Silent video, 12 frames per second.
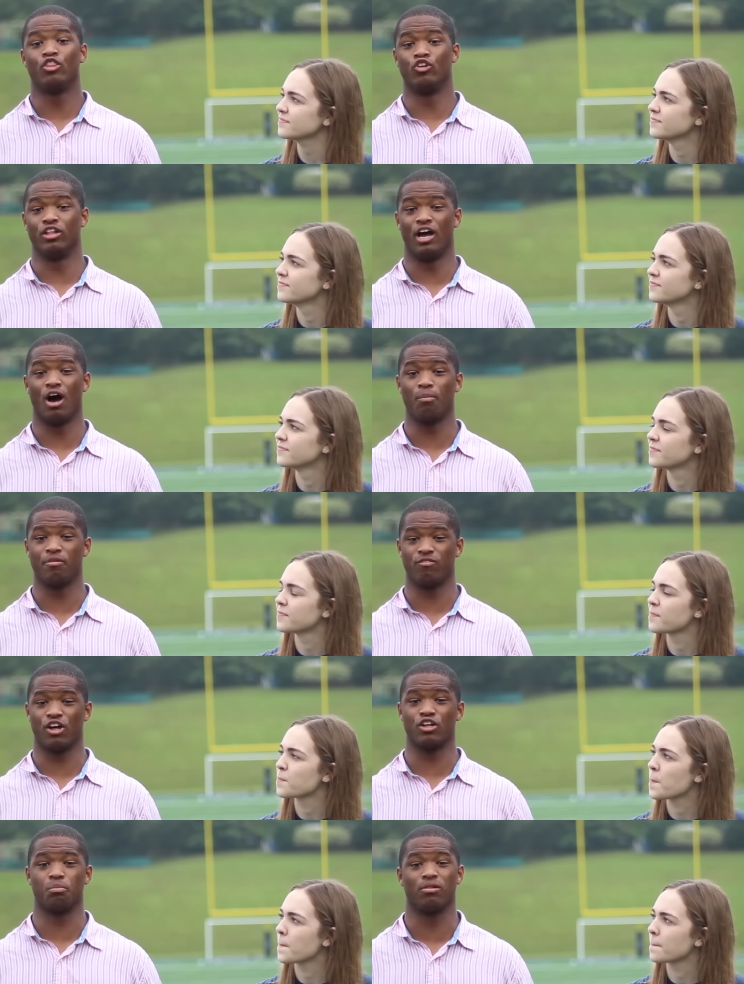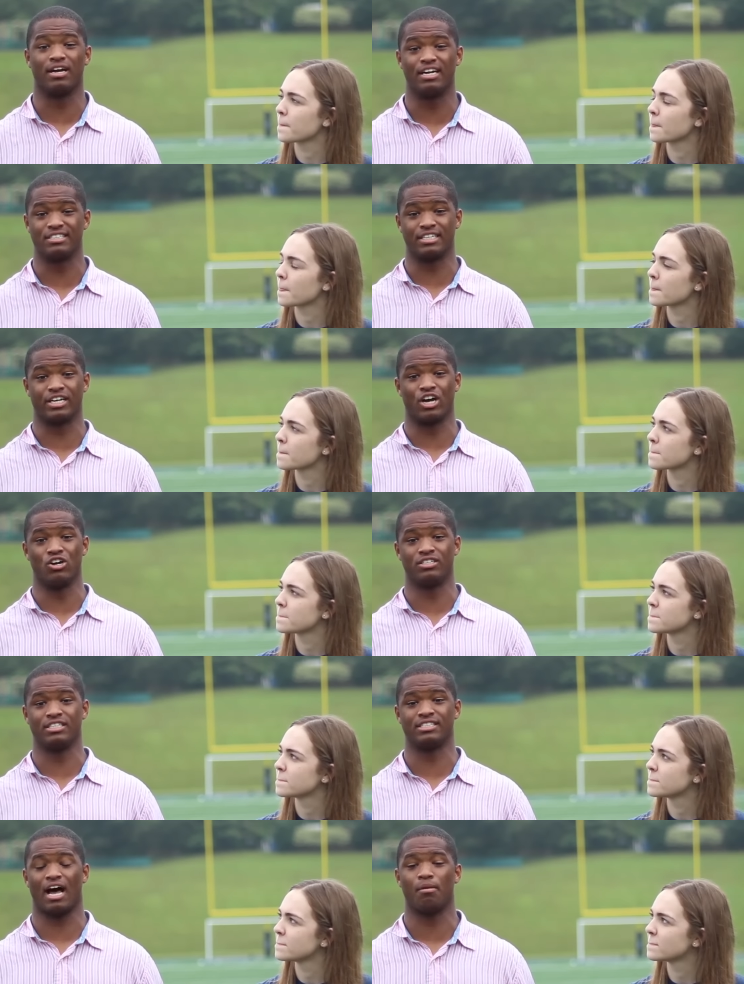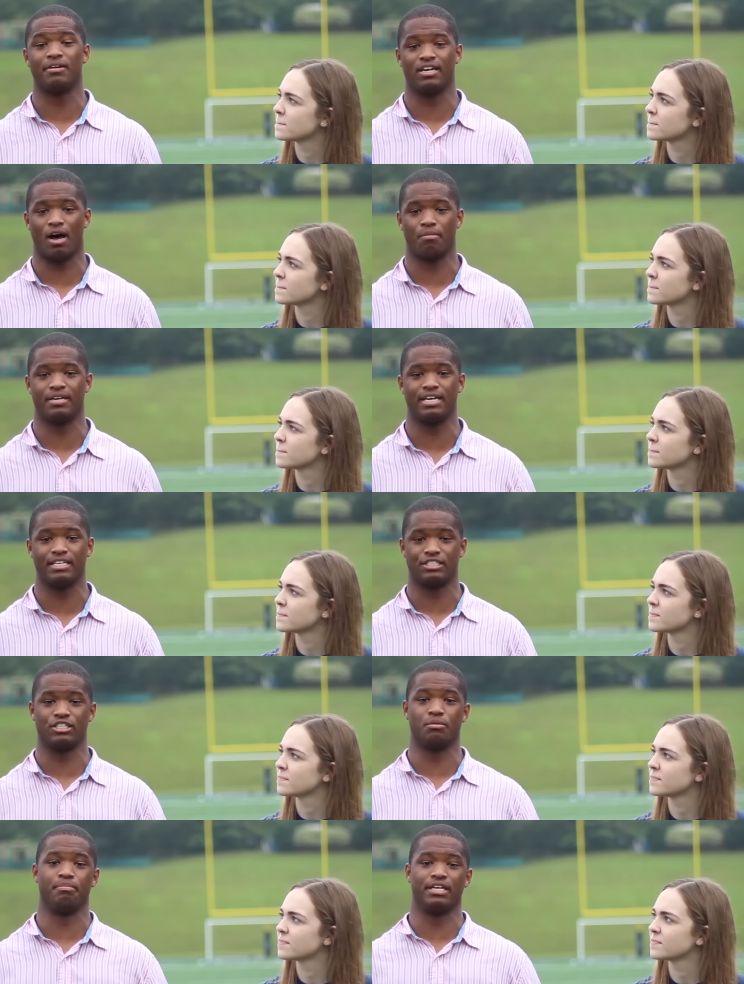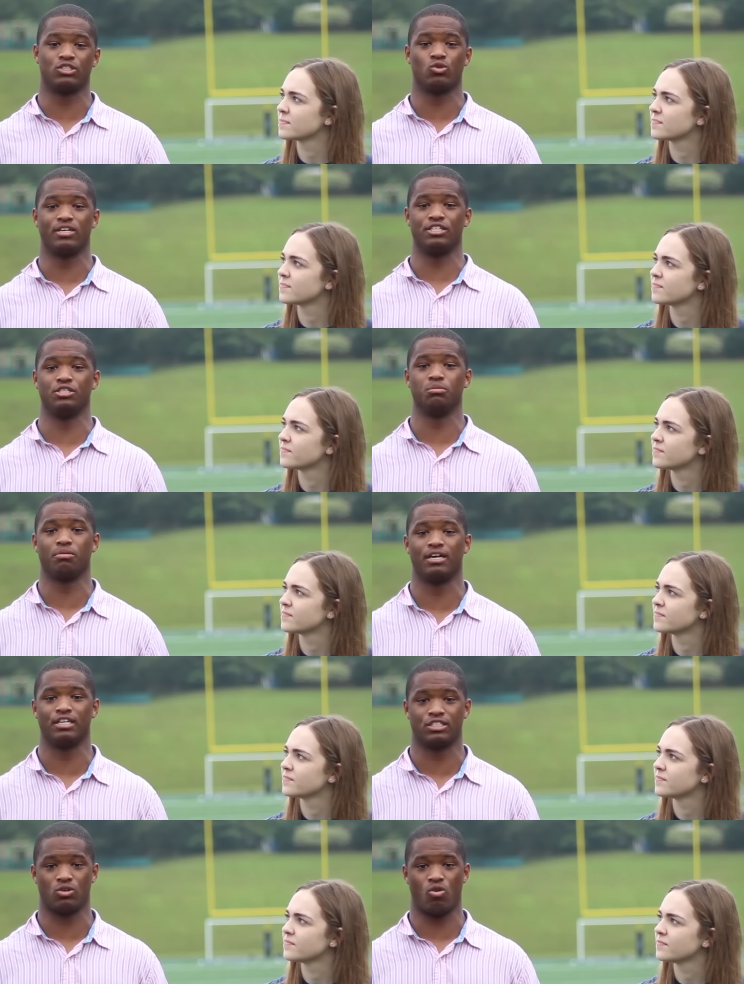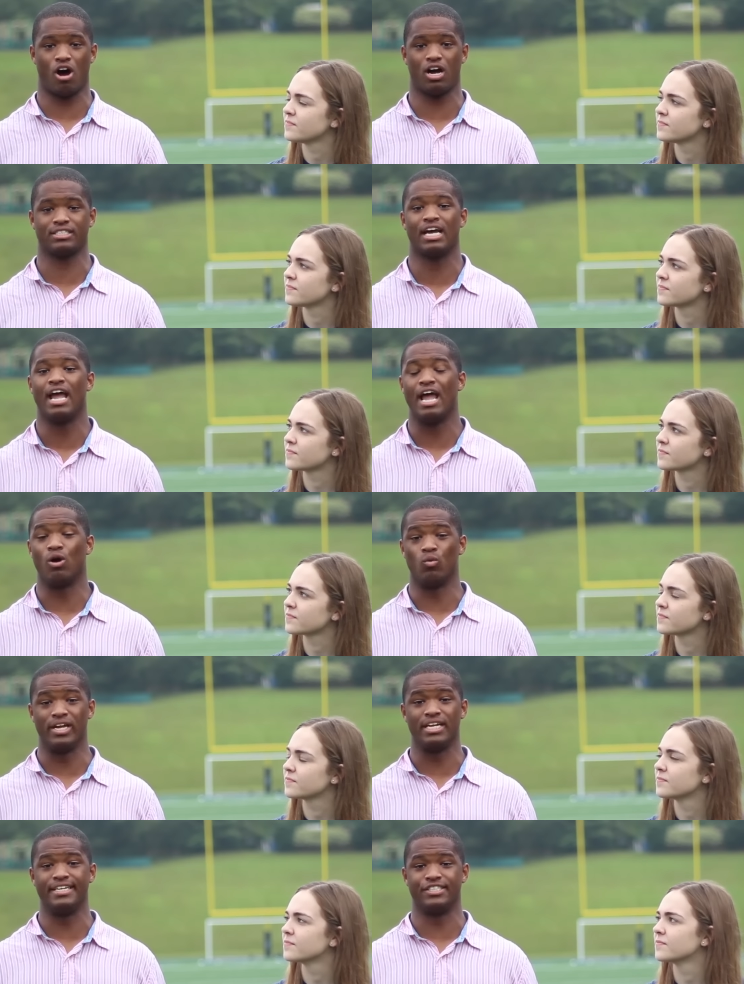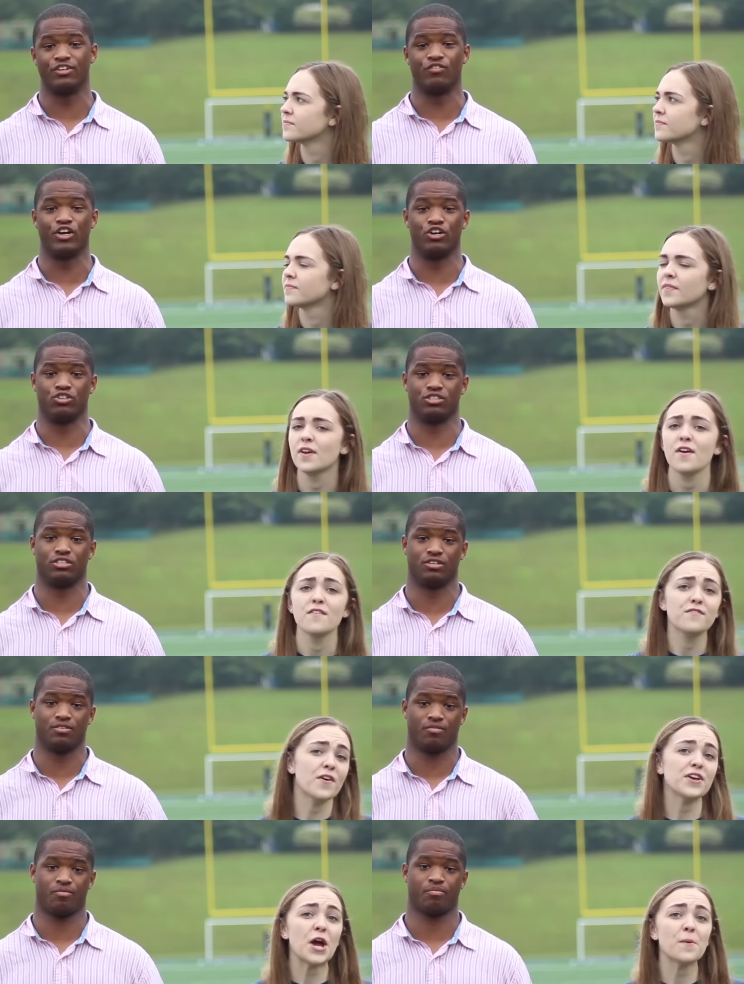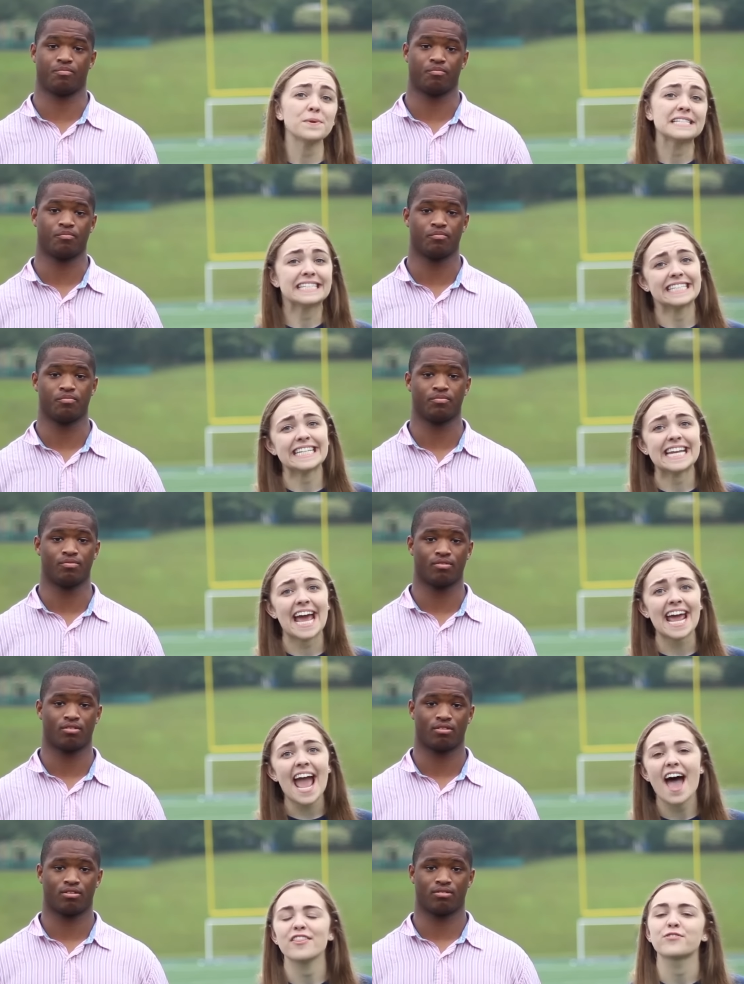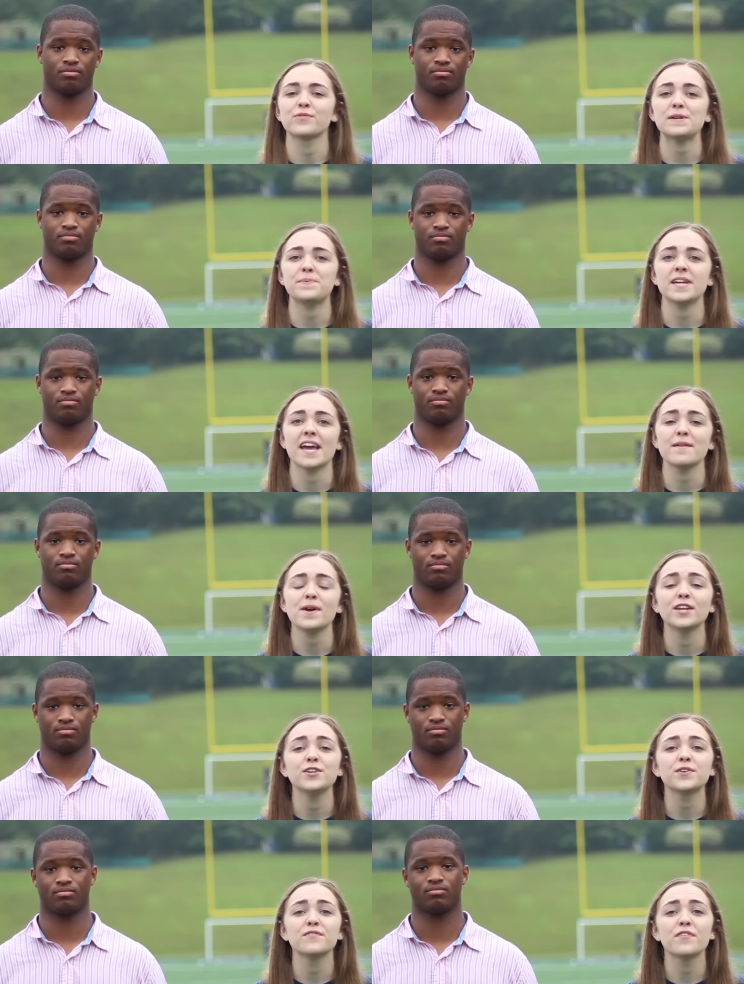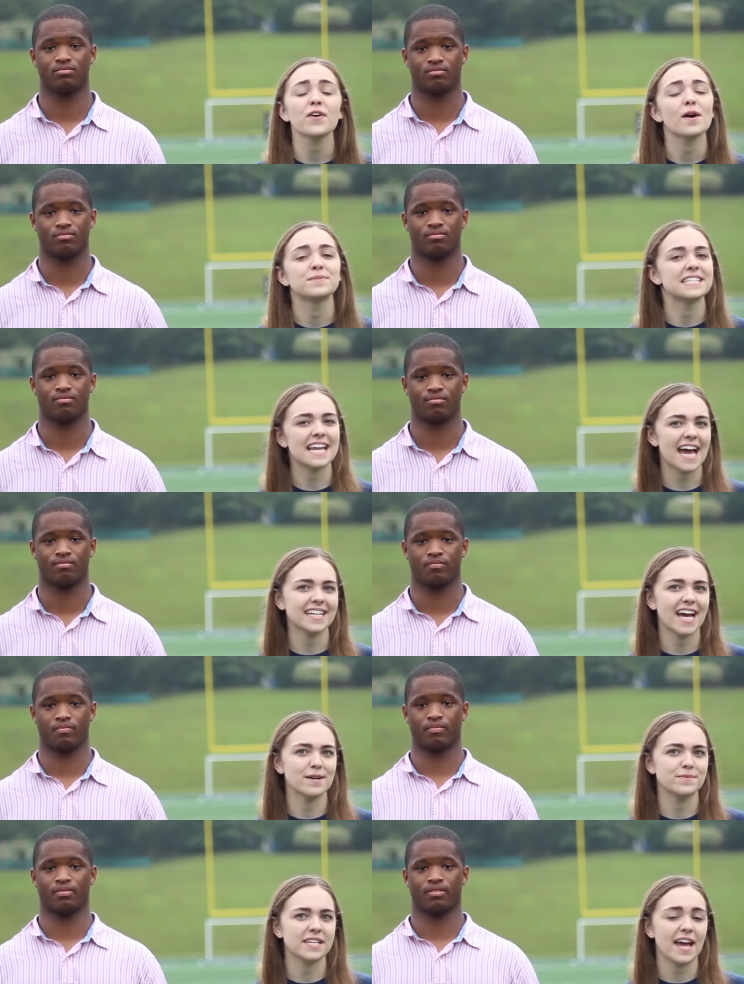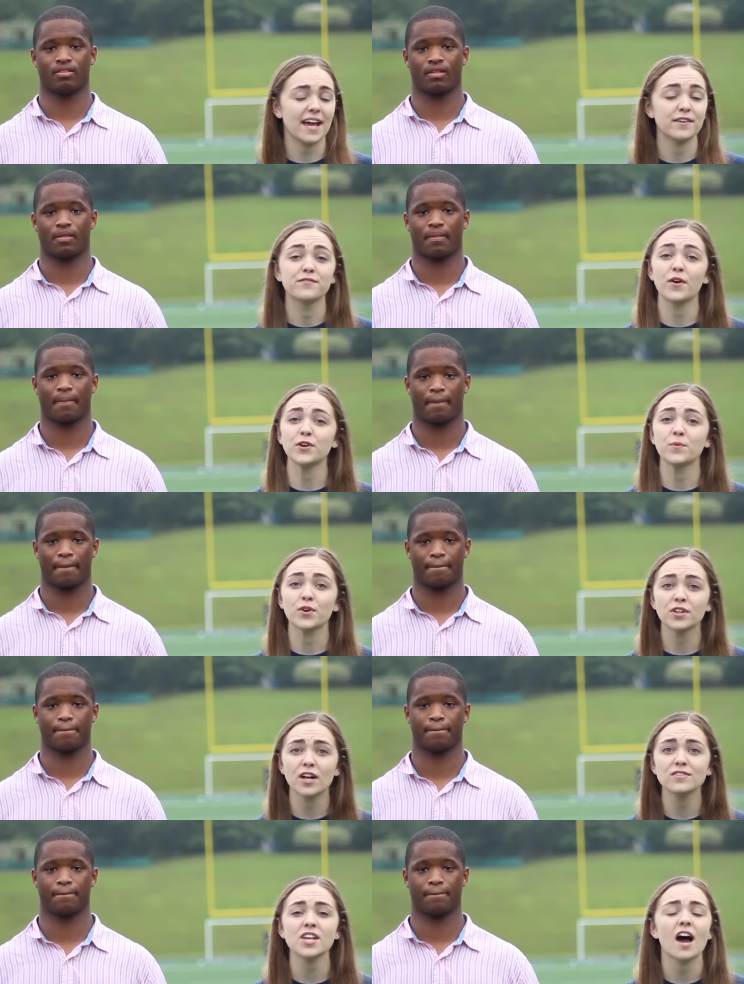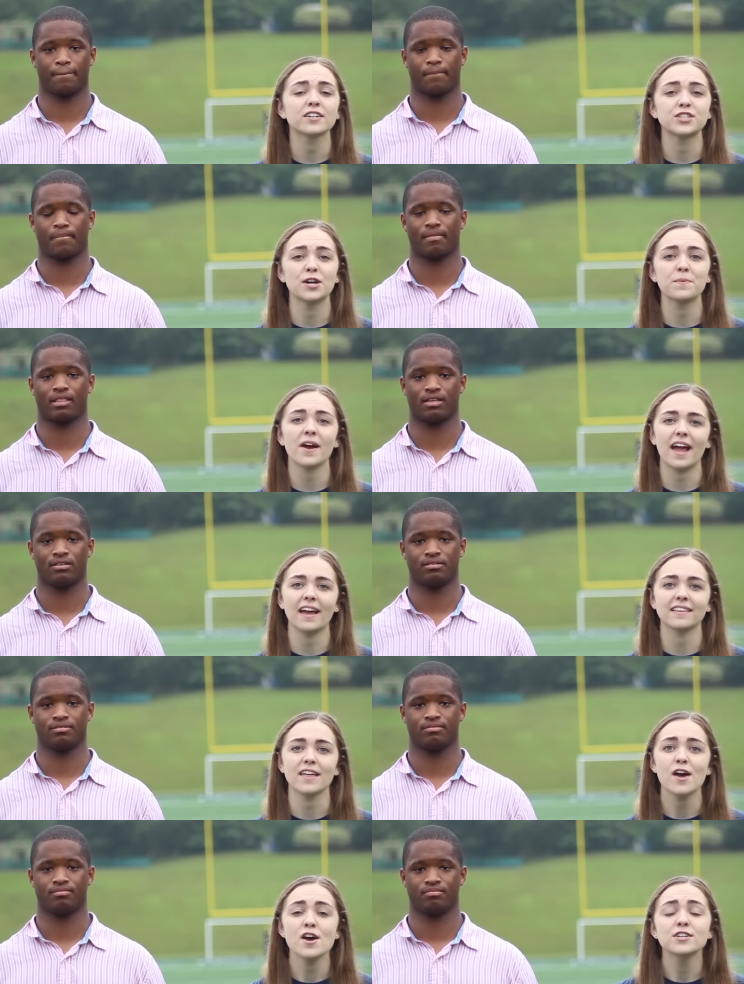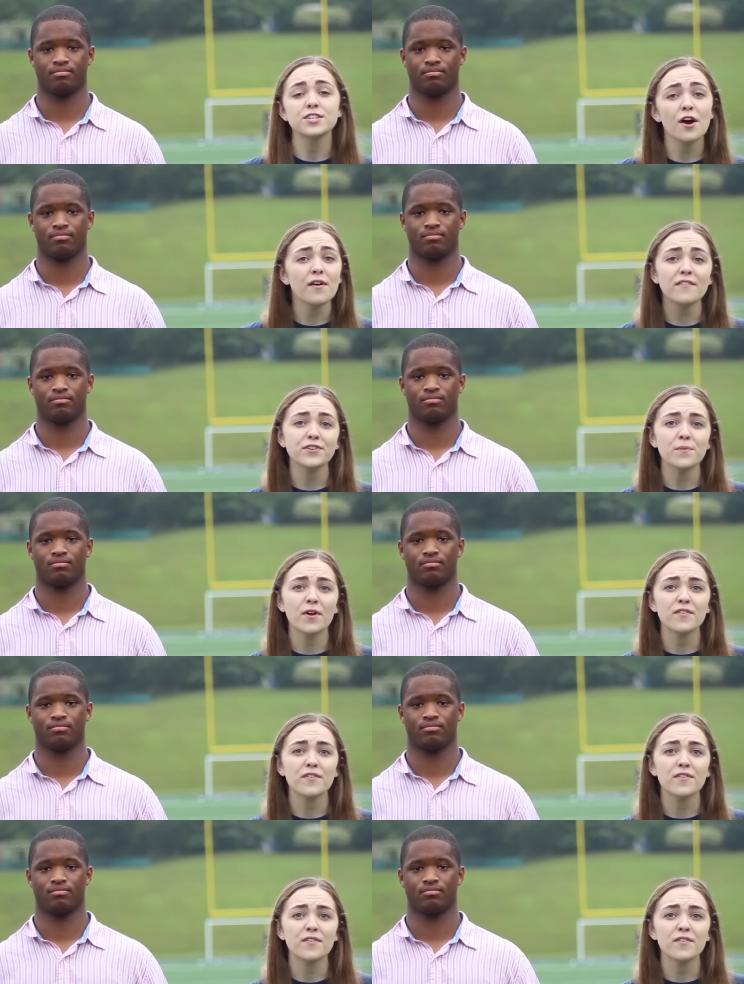Speaker 1: Through the help of other players and coaches, I've been nominated to the Big 22 Players to Watch, and we need your votes.
Speaker 2: Voting opens today at 3 p.m., and you can vote up to nine times a day. Voting will close October 8th. So if you